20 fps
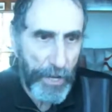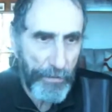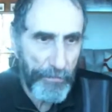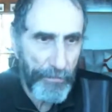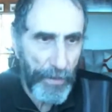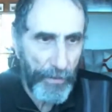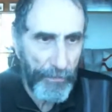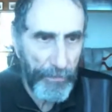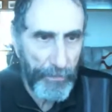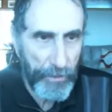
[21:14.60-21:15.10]

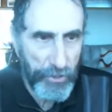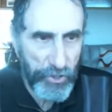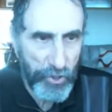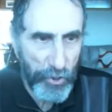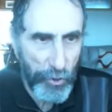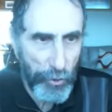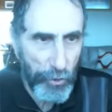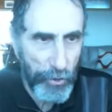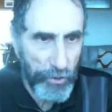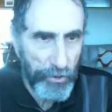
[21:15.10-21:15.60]
he said
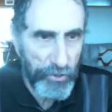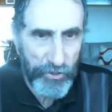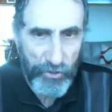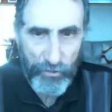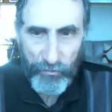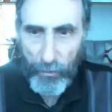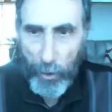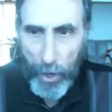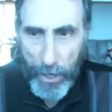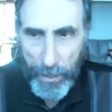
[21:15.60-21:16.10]
that the
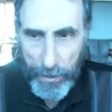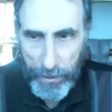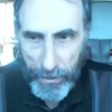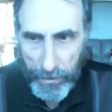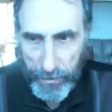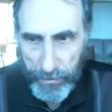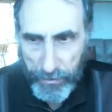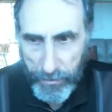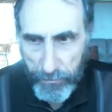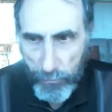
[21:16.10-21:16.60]
students
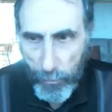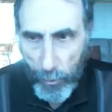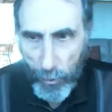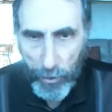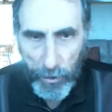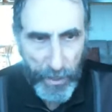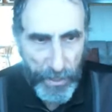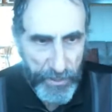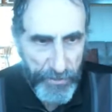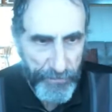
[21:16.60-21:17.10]

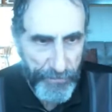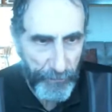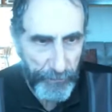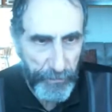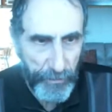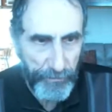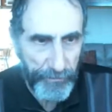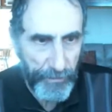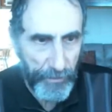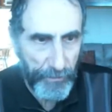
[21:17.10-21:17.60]
divided more or
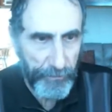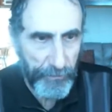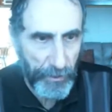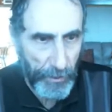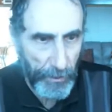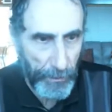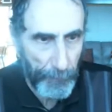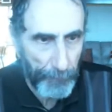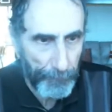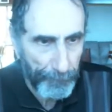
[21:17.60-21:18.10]
less
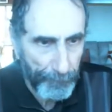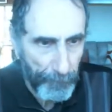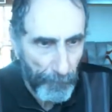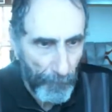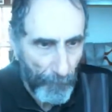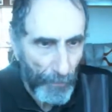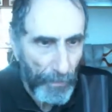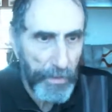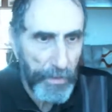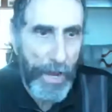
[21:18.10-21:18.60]
50
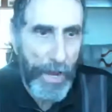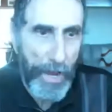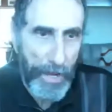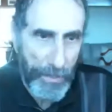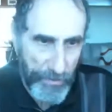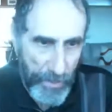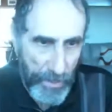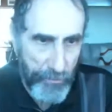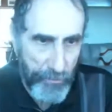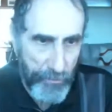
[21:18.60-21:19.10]
50.
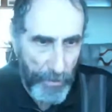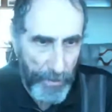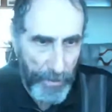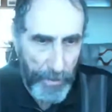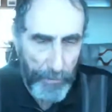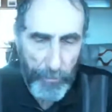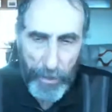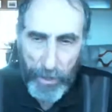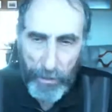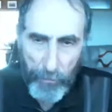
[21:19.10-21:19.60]
Yes,
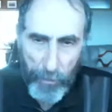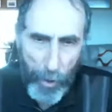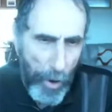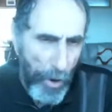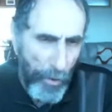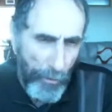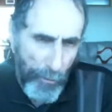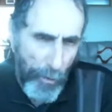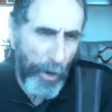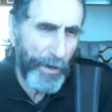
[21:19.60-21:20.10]
that's right,
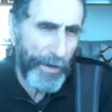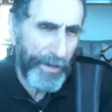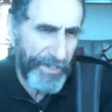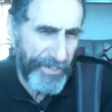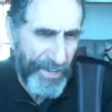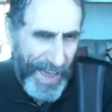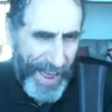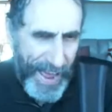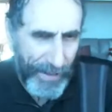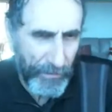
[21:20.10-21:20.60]
Abraham.
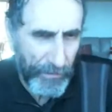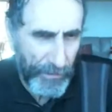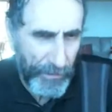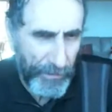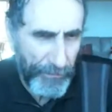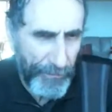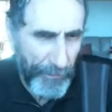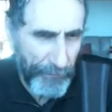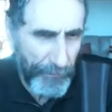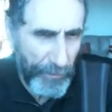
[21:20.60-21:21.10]
Not
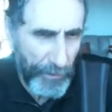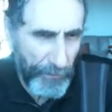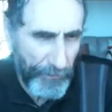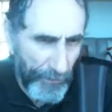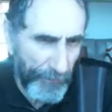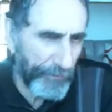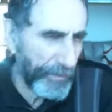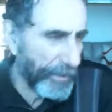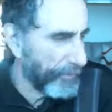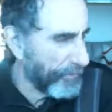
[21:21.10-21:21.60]
exactly
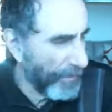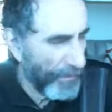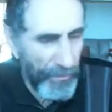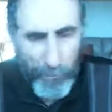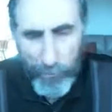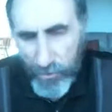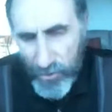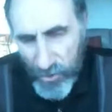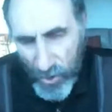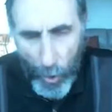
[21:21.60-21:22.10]
50
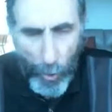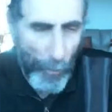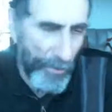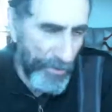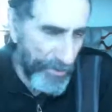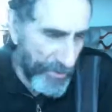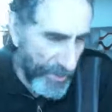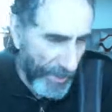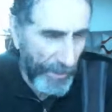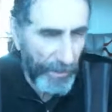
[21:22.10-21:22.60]
50, but there
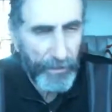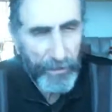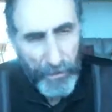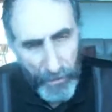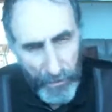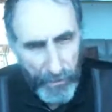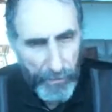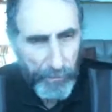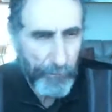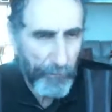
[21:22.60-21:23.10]
was
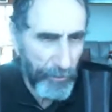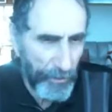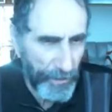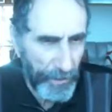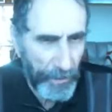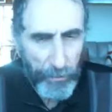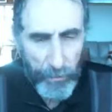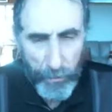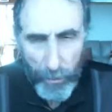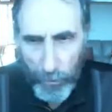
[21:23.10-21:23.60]
always a
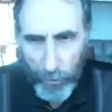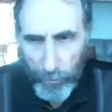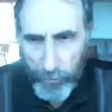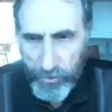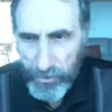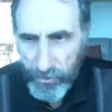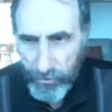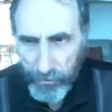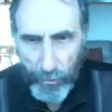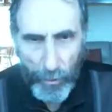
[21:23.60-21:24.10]
pretty
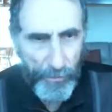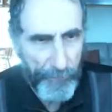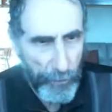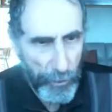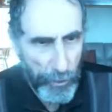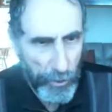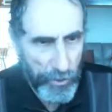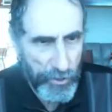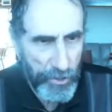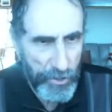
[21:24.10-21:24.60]

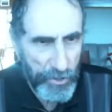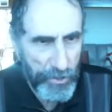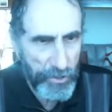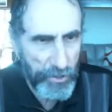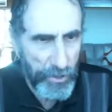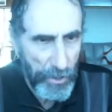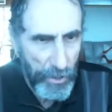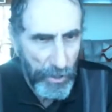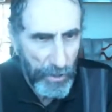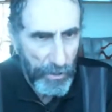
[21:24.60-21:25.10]
close
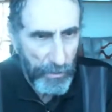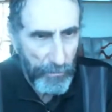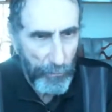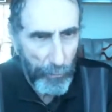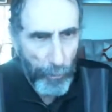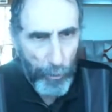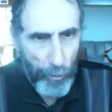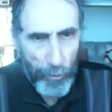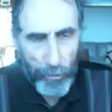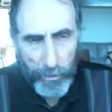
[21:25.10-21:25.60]

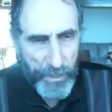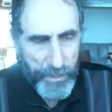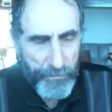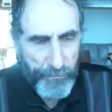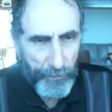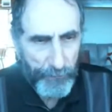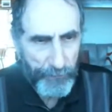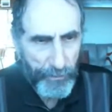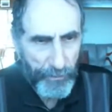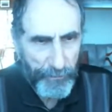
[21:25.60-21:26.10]
divergence,
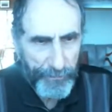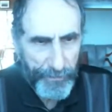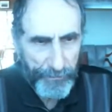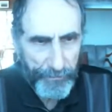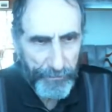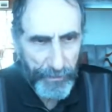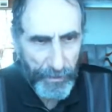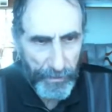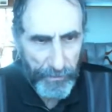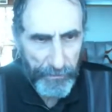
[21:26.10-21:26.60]
more or less
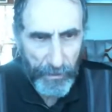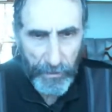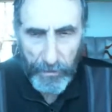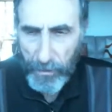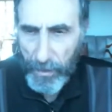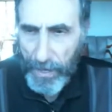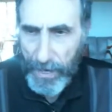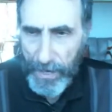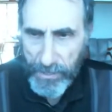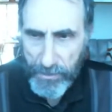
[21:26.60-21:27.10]
50
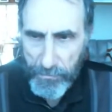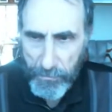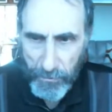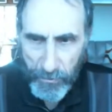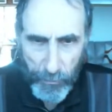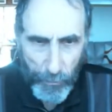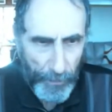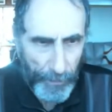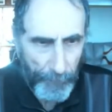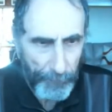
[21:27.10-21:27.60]
50 in the
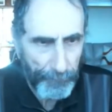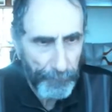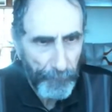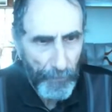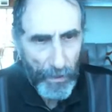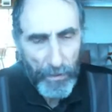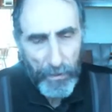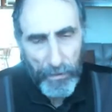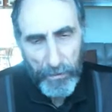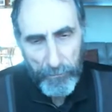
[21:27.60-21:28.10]
class
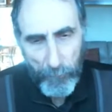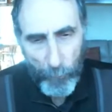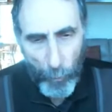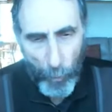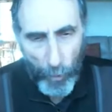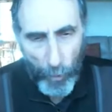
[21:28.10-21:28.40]
between